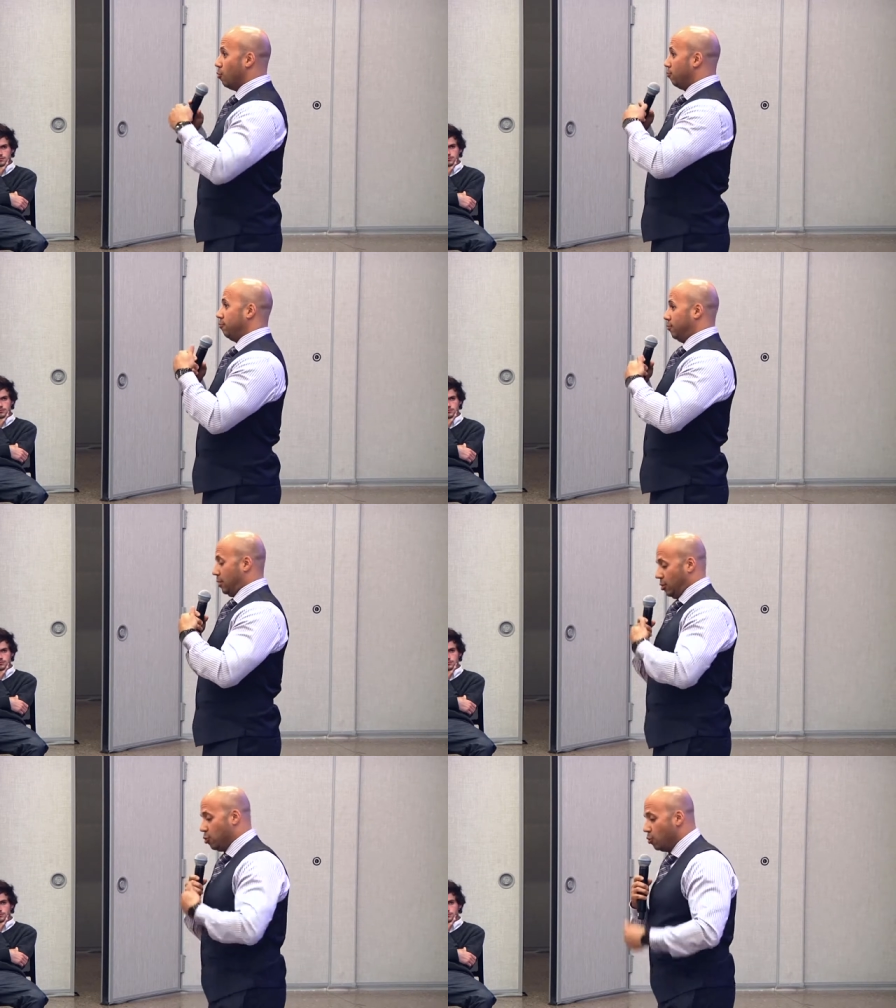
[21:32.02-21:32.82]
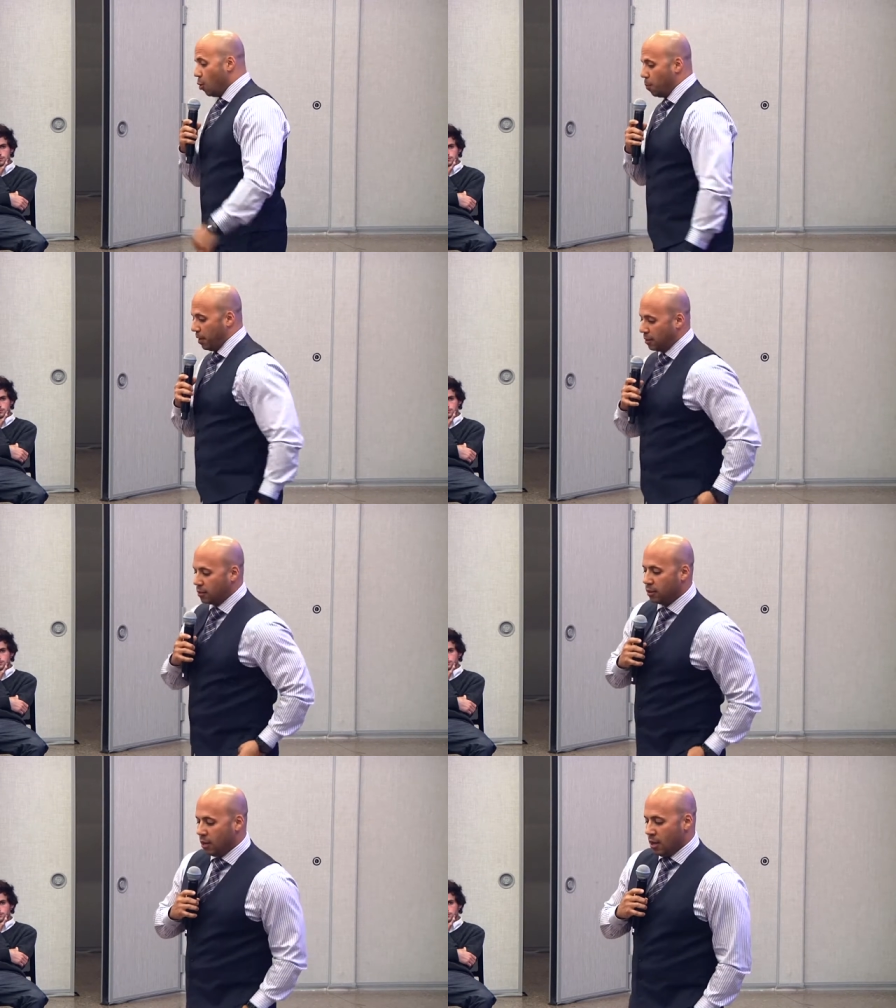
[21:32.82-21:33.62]
don't, the two don't
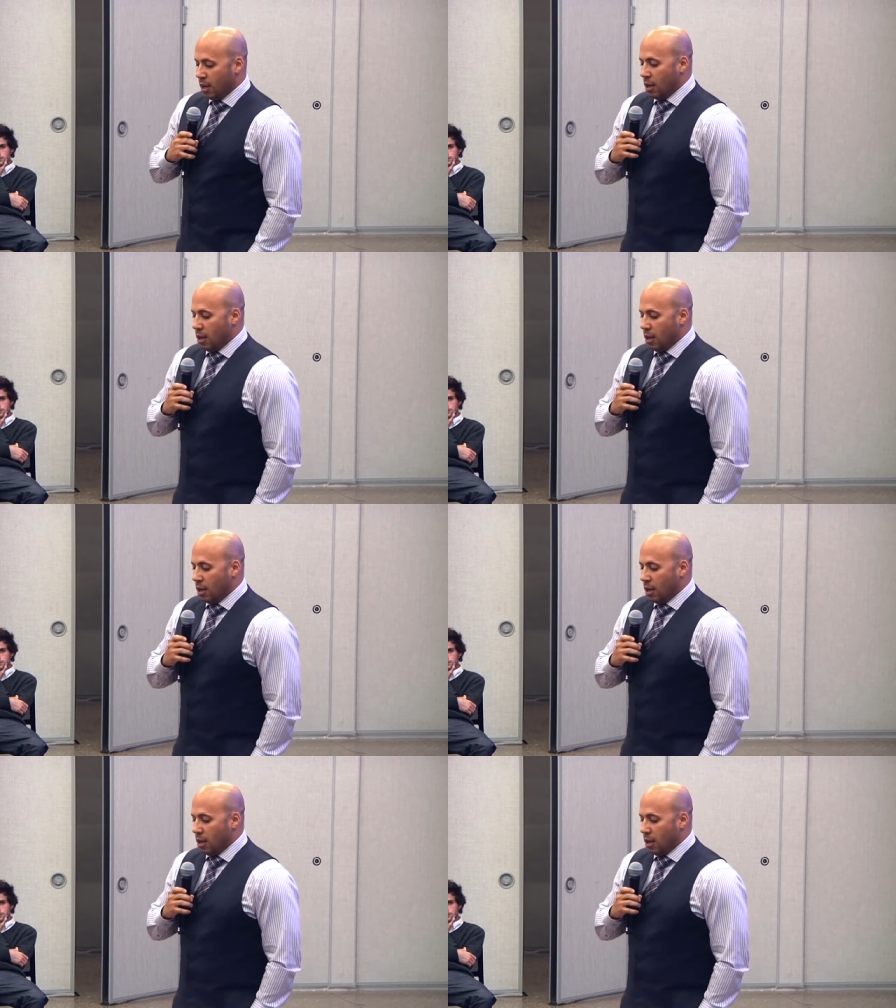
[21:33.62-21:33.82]
mix.